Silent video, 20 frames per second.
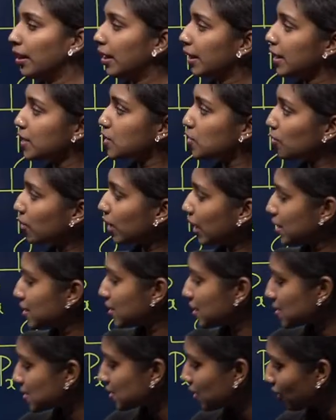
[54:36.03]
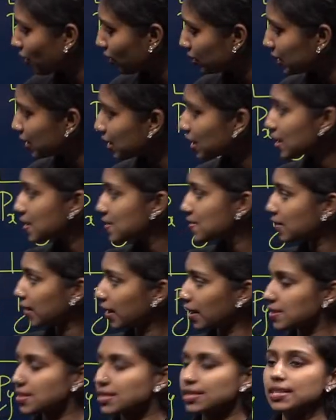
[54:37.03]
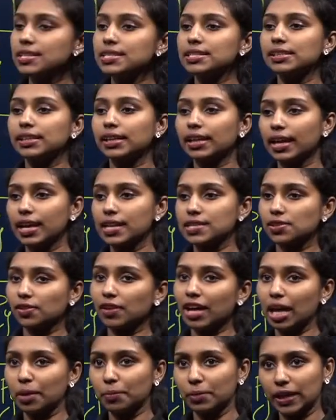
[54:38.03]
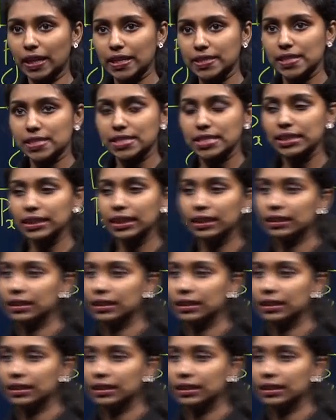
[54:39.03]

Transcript: Yes, you can just draw the structures in the case of hybridization.